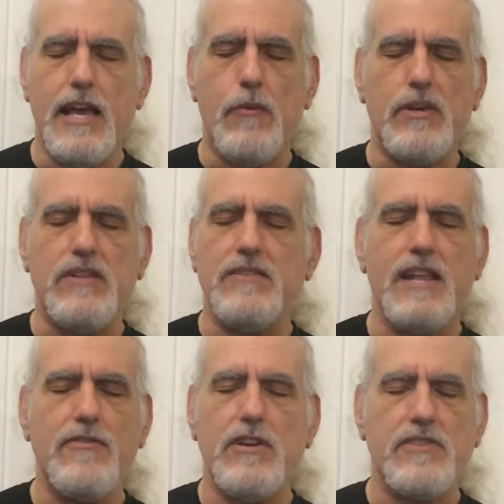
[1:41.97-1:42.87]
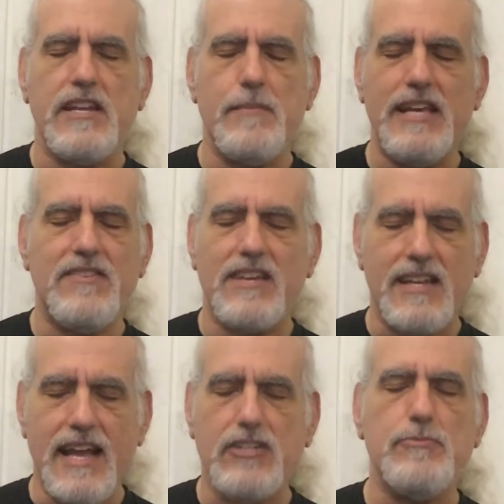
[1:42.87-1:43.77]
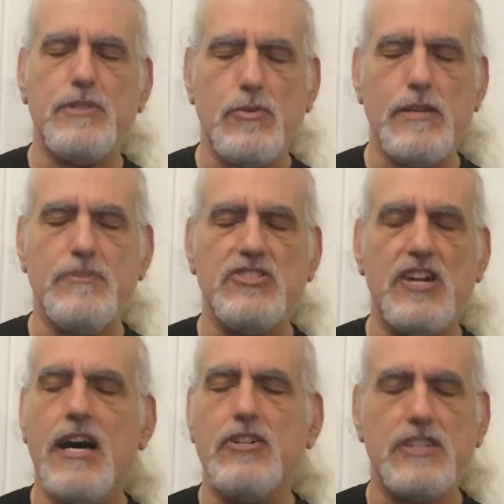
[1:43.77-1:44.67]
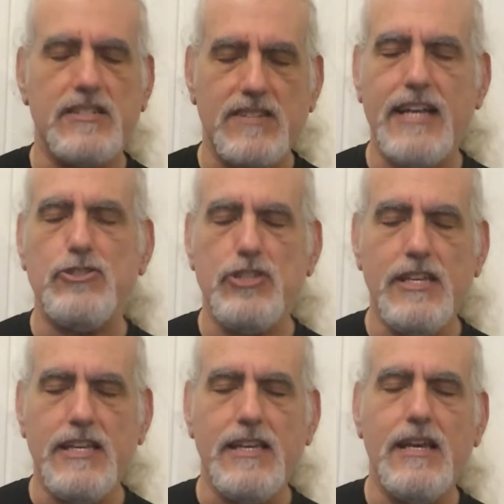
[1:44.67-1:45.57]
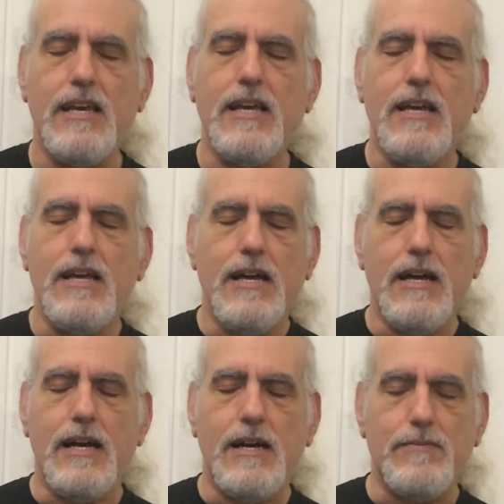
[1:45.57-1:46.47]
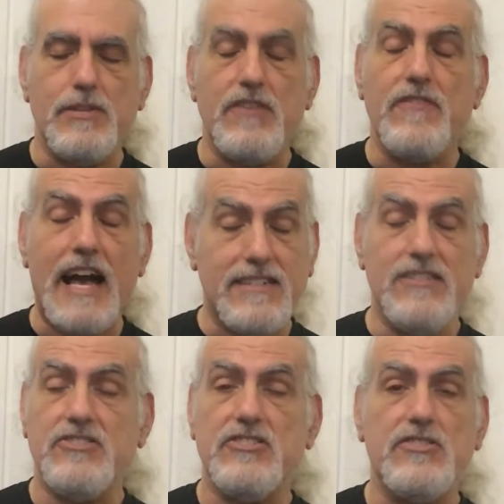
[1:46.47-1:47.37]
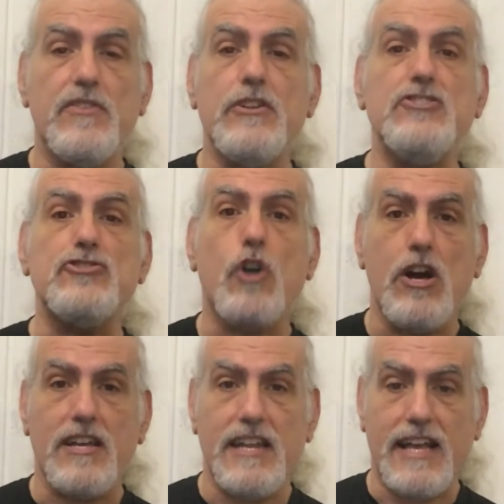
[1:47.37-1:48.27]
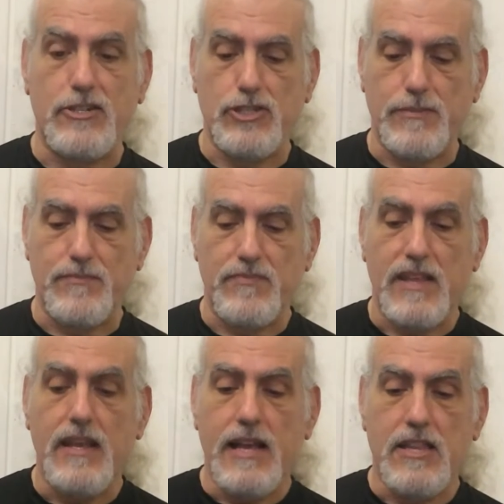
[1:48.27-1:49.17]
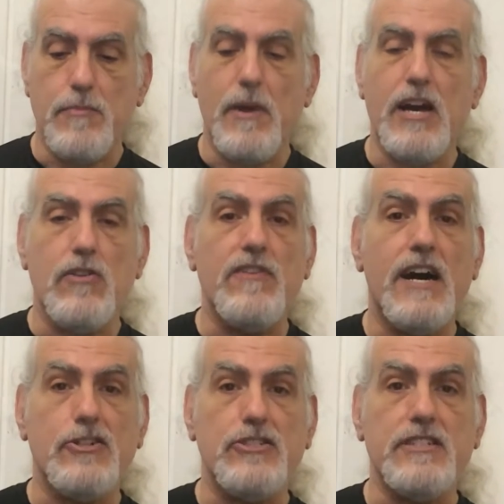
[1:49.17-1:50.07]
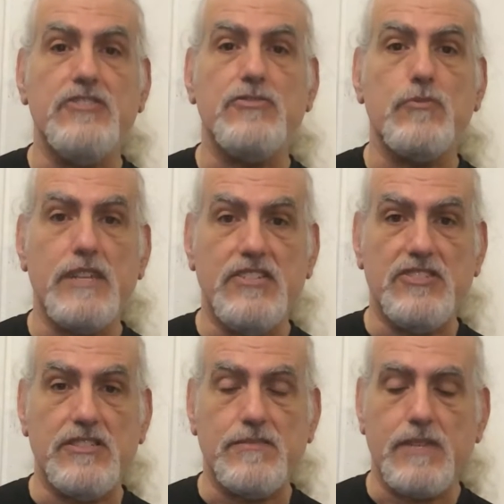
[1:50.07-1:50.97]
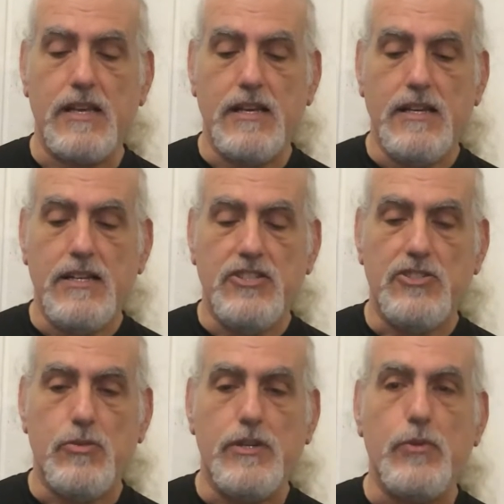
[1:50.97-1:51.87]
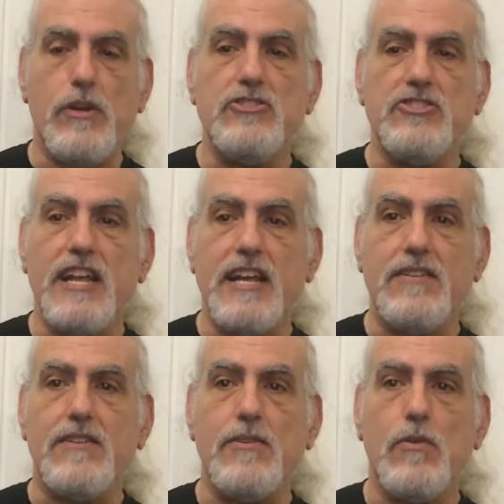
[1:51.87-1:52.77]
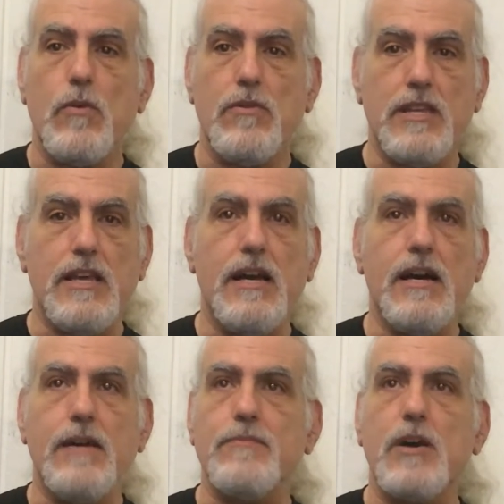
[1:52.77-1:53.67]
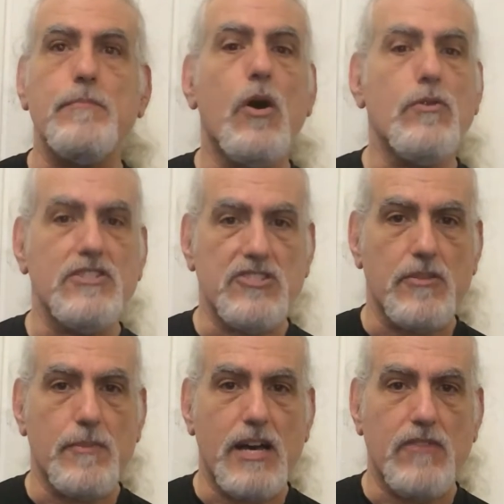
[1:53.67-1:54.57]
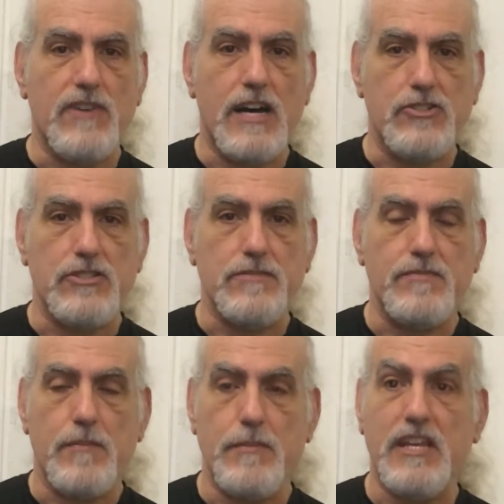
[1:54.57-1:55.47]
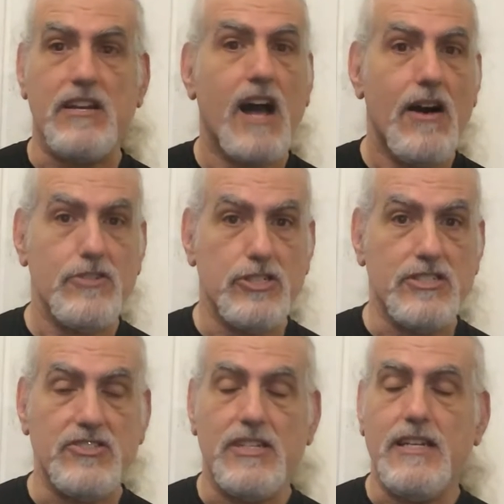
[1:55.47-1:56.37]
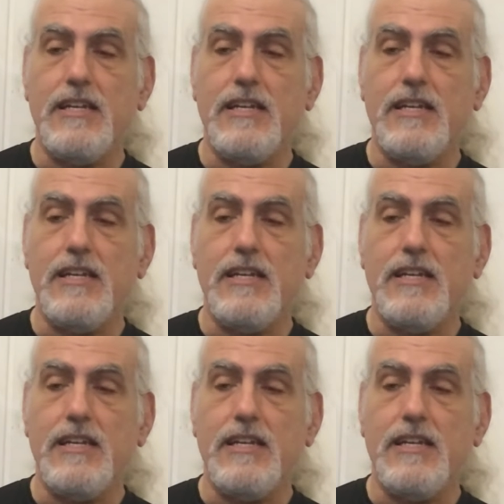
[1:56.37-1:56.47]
and we never have made the connection between massage and Tai Chi, but the fact is it's a very strong connection, and the myofascia is the reason. So when you understand the components of the myofascia, being collagens,